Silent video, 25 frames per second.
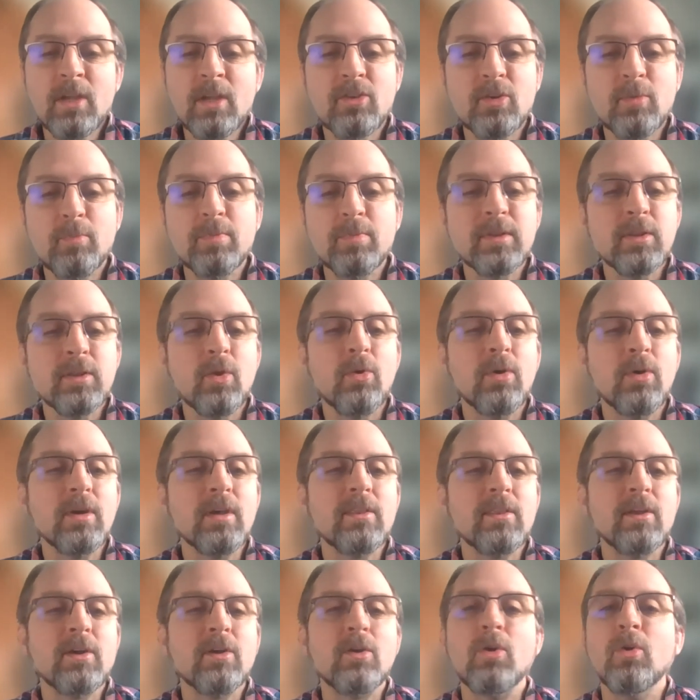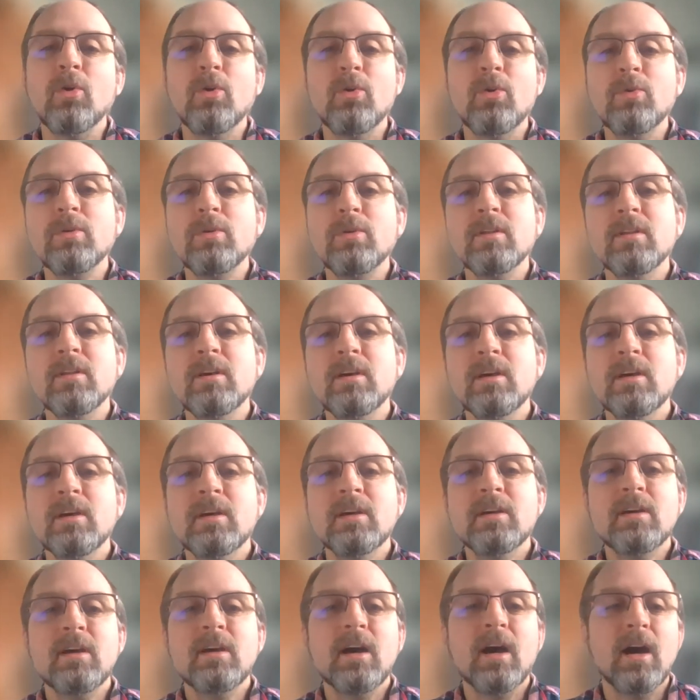deploy their own
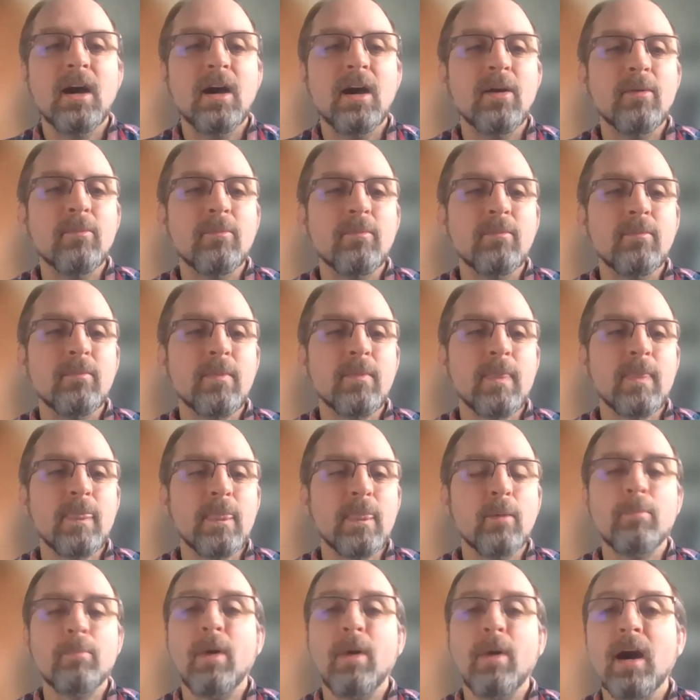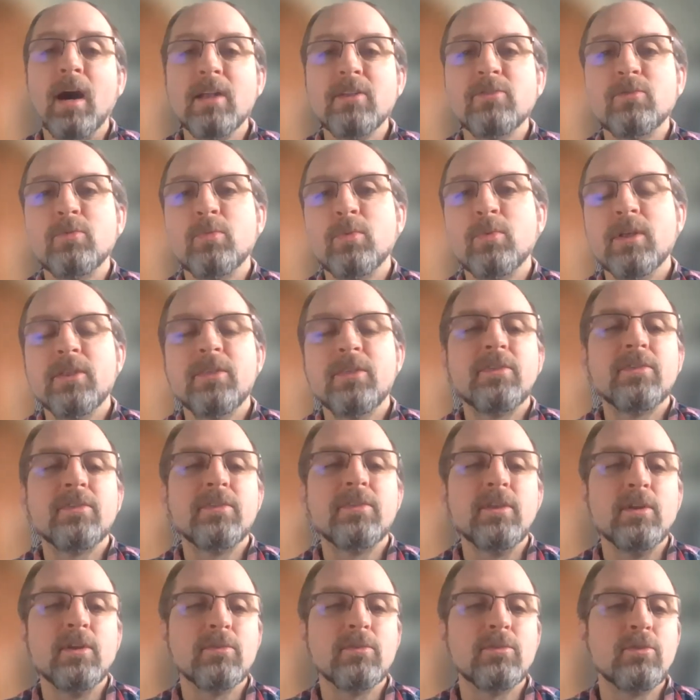bots with,
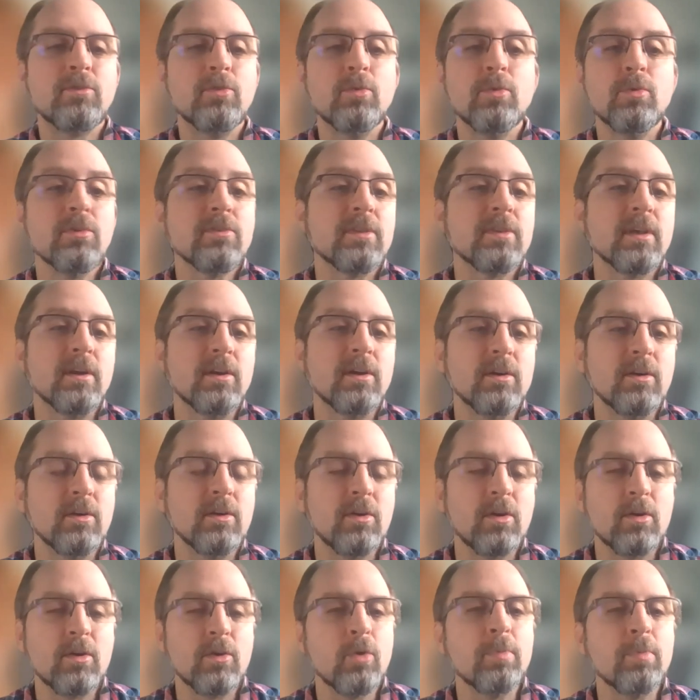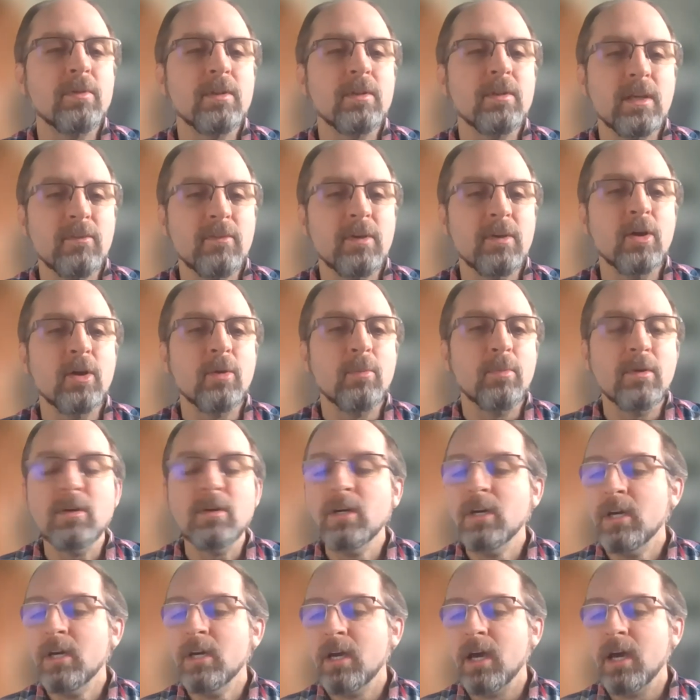you know, tools that are openly
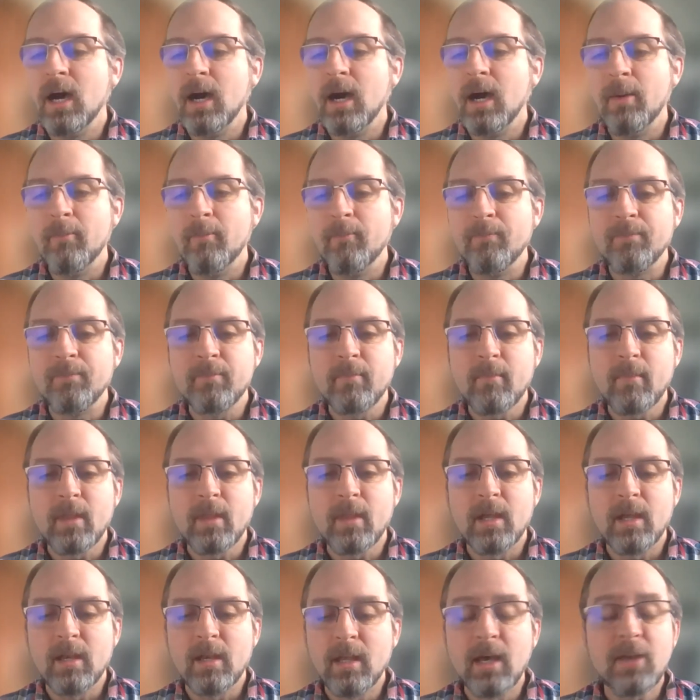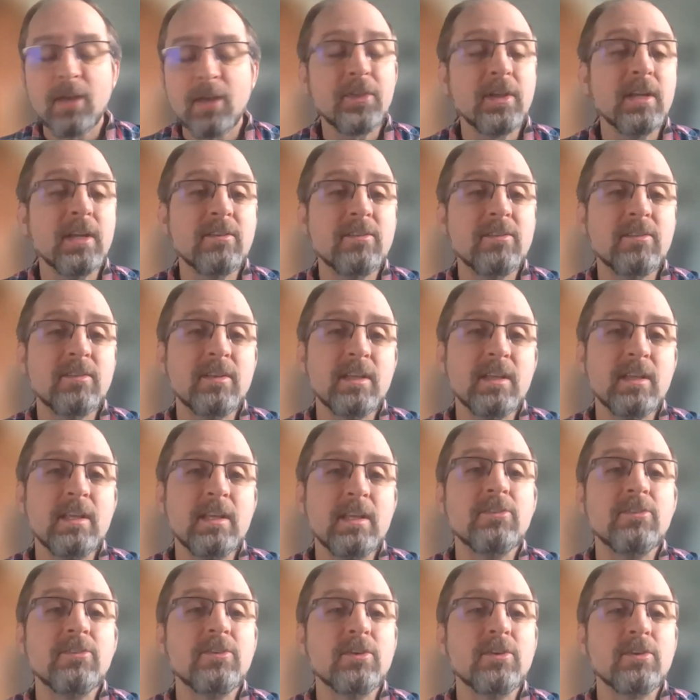available. Not that it's
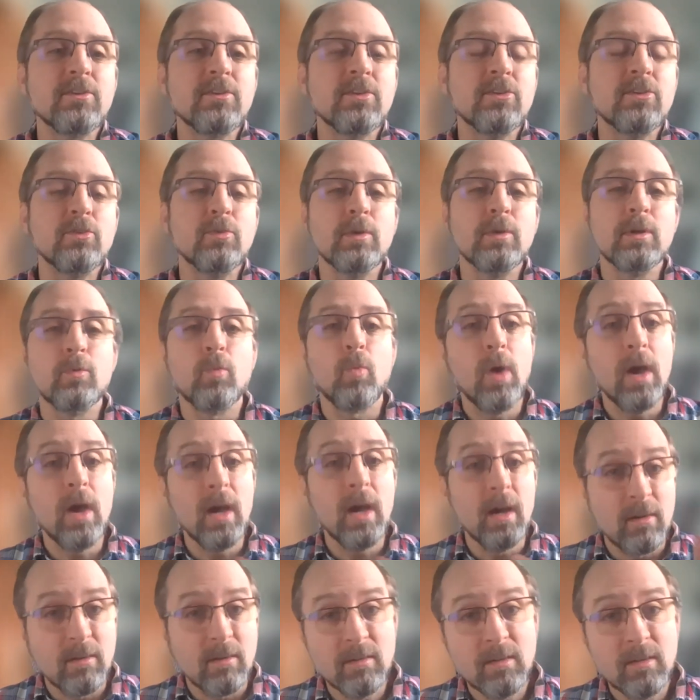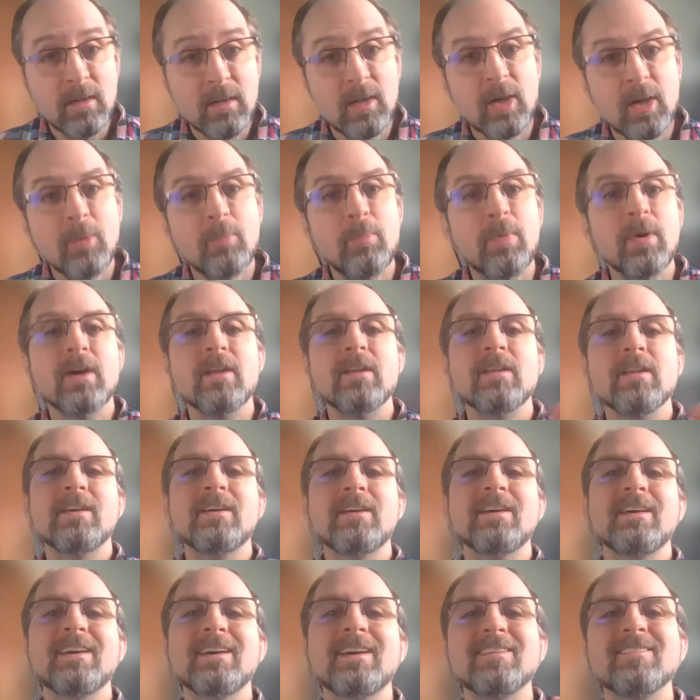easier to do it well, but
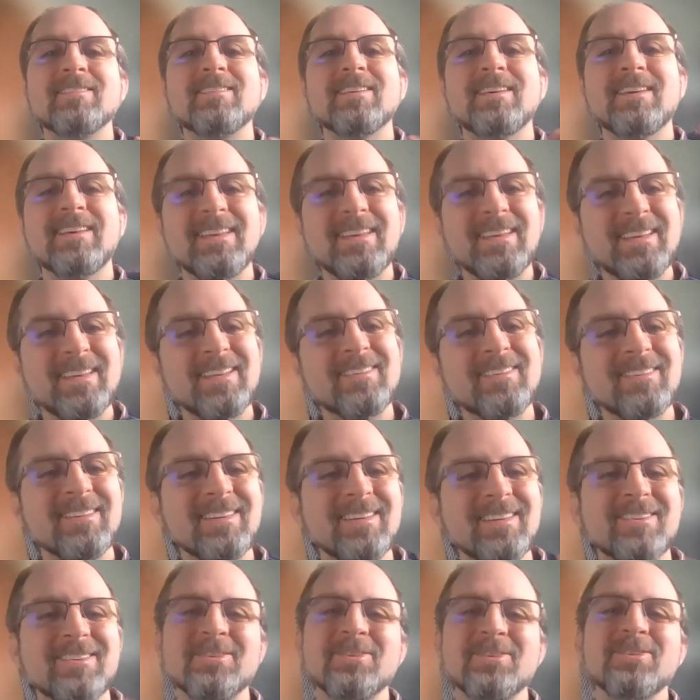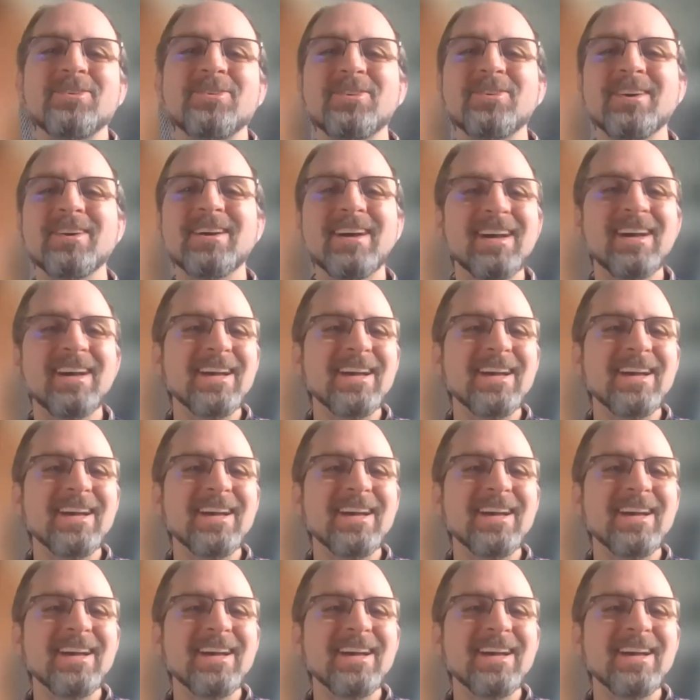it's easy to